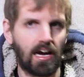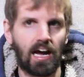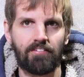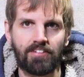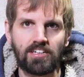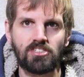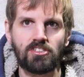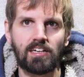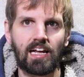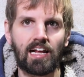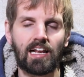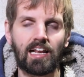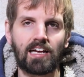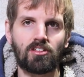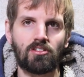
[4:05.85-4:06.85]
Eventually, I'd
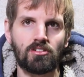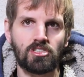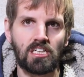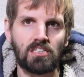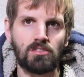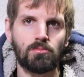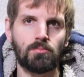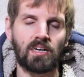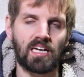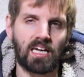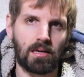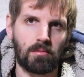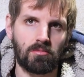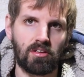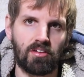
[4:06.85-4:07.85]
like to change my
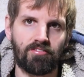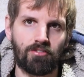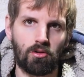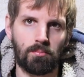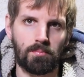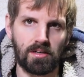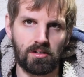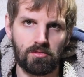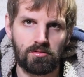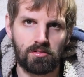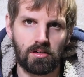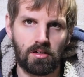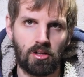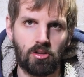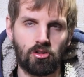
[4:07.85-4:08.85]
MD4 build
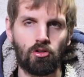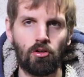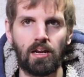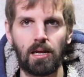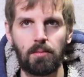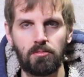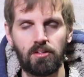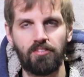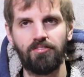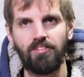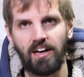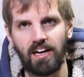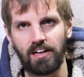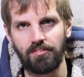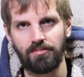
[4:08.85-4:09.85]
to an
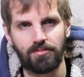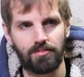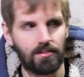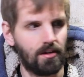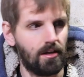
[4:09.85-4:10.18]
MD5.